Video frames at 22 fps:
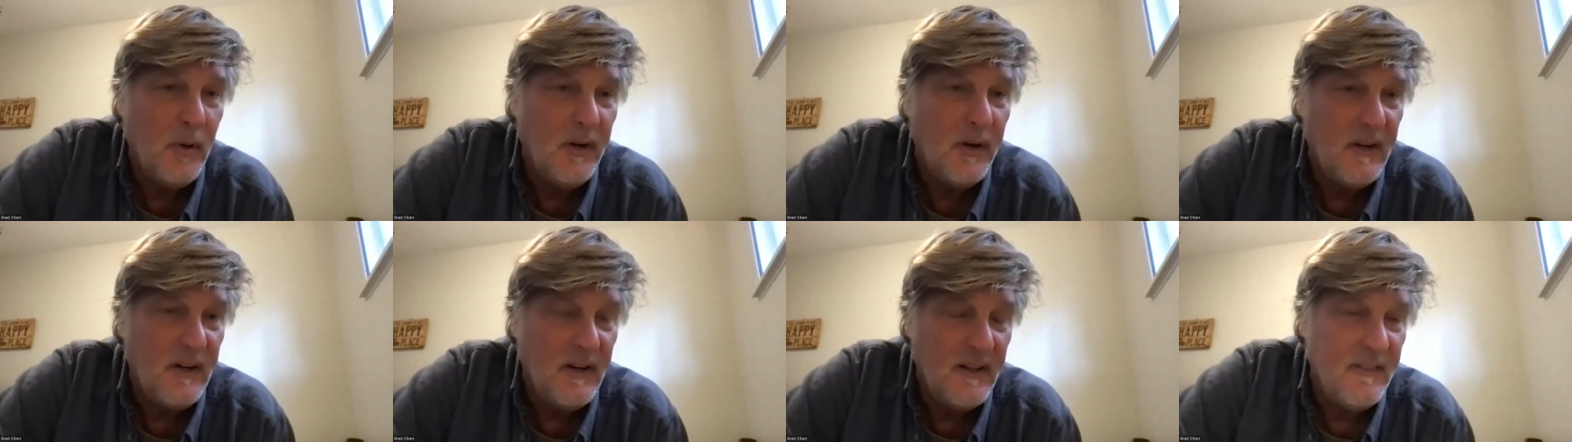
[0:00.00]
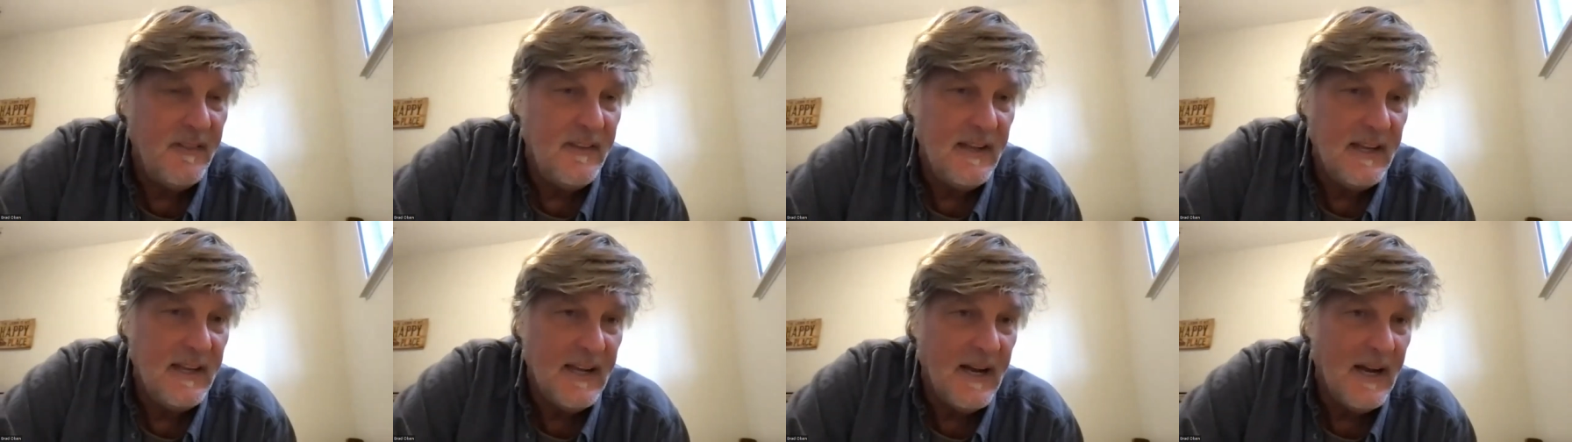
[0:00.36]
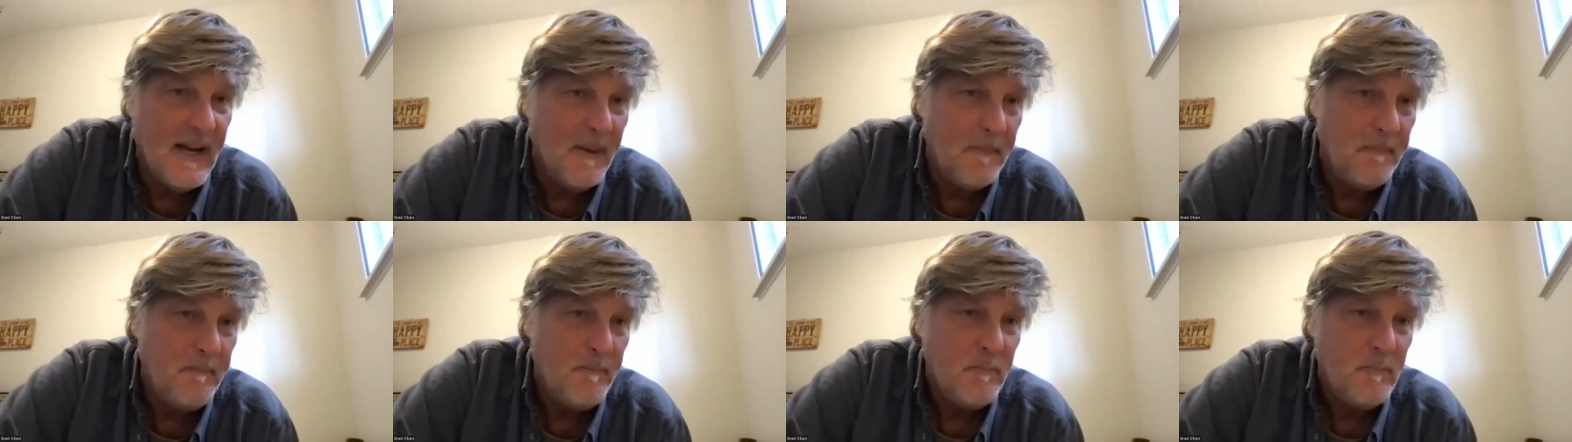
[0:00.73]
put it in the
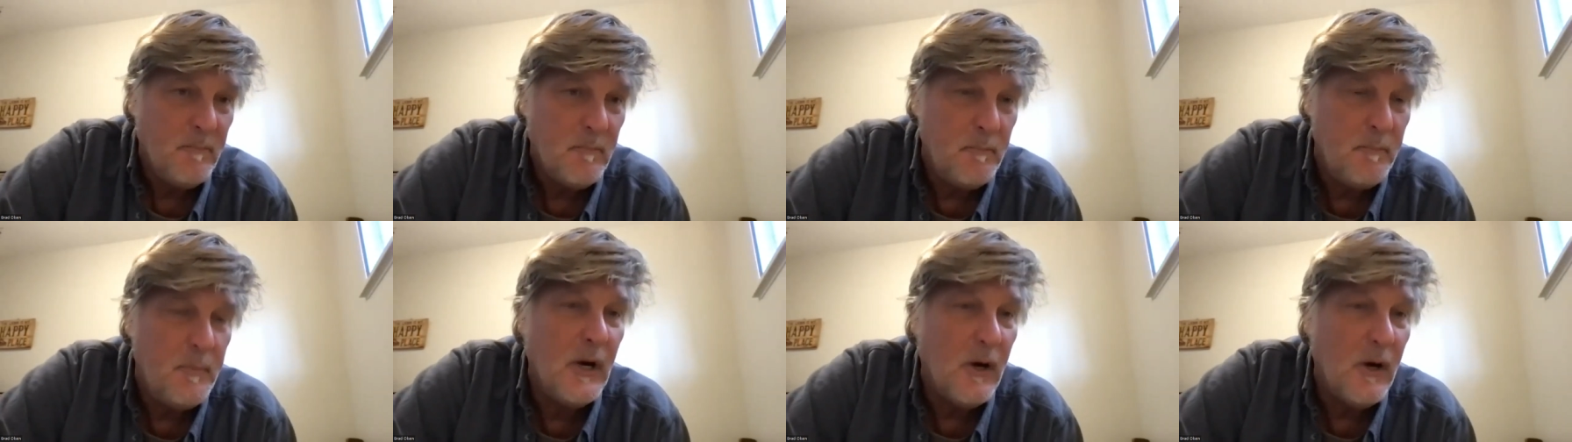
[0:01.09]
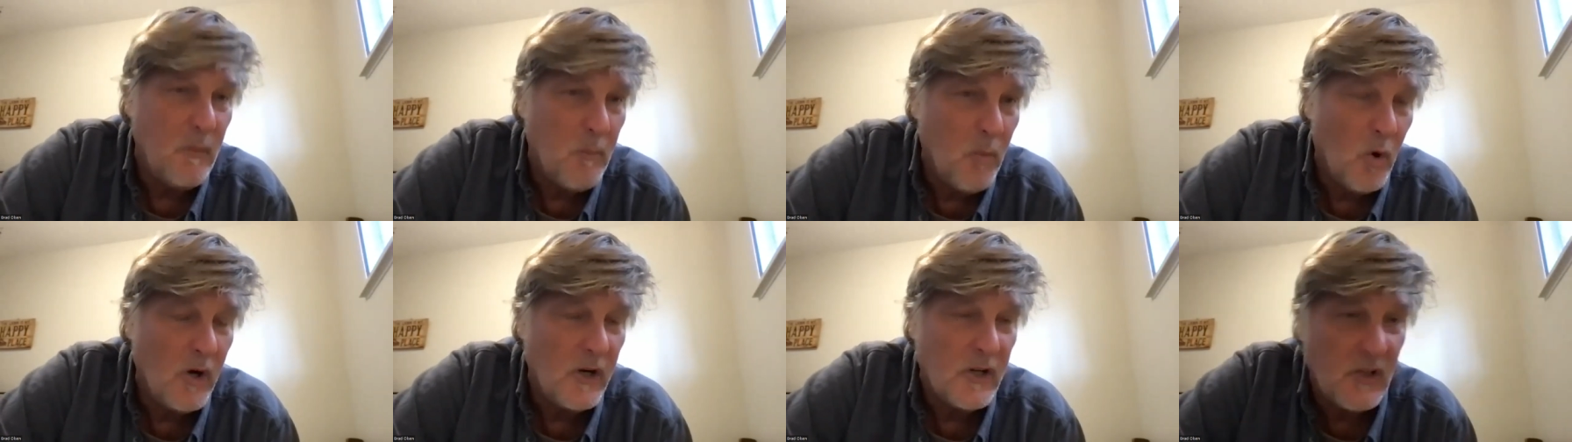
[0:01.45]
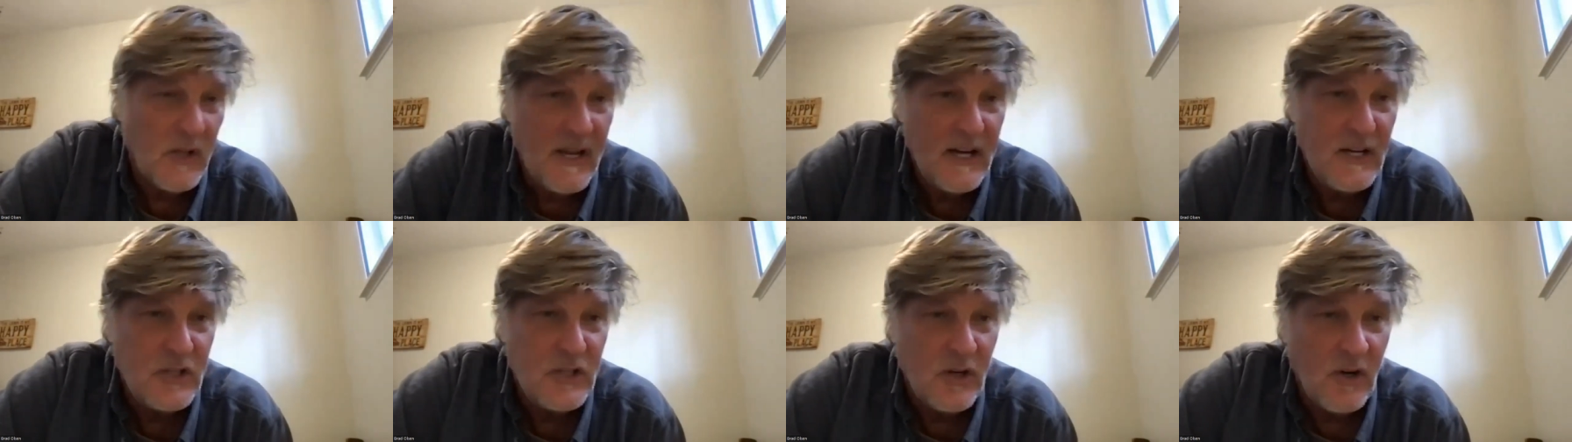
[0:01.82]
uh, Beardmore
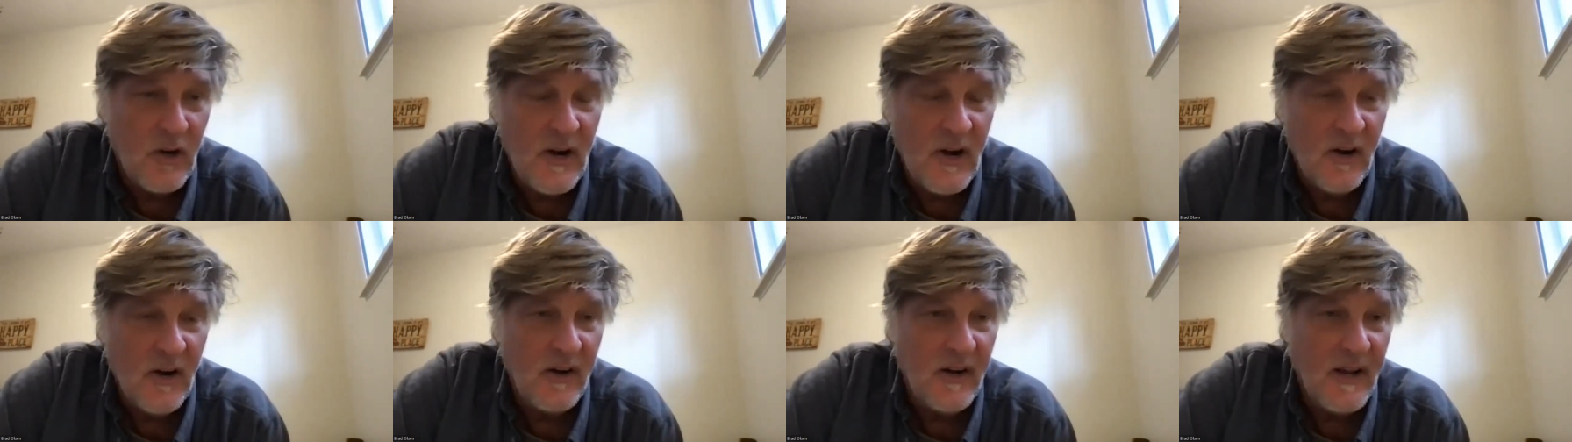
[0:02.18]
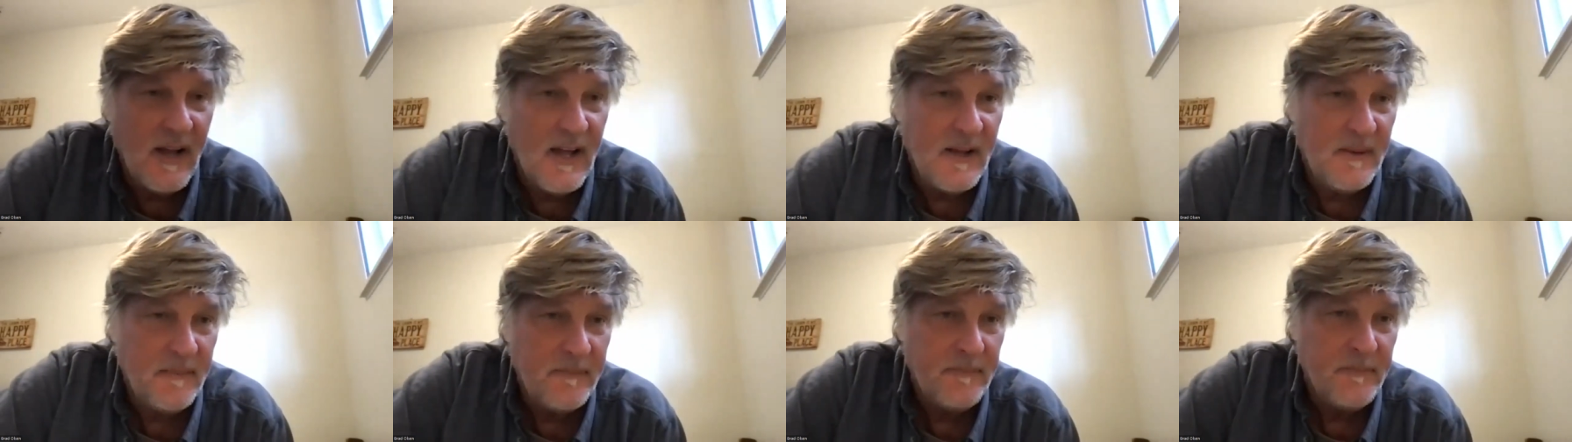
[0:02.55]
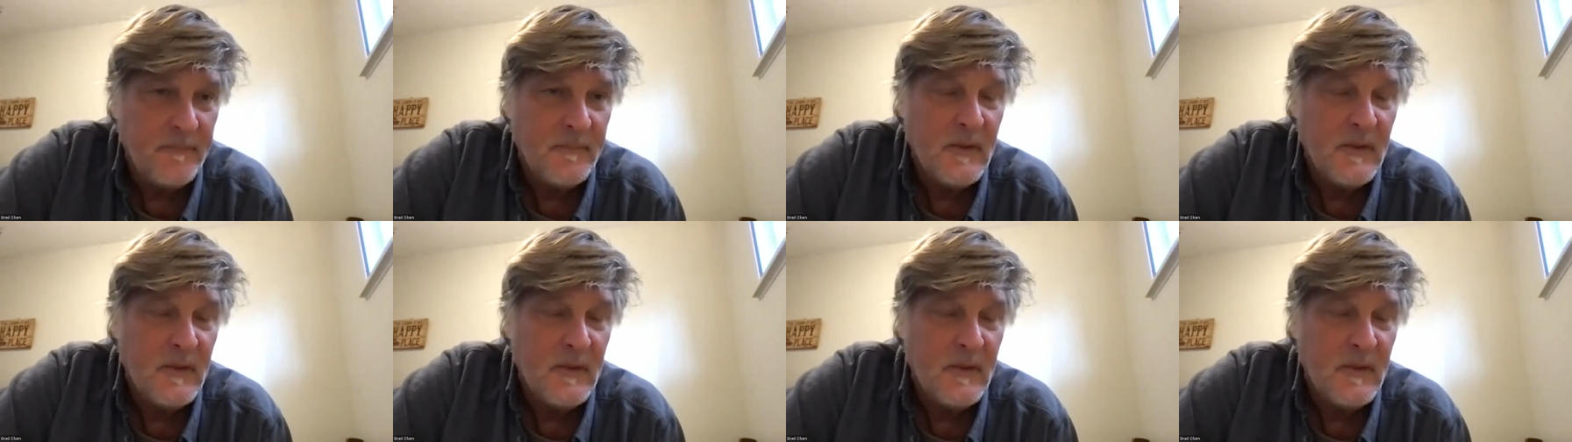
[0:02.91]
Glacier area,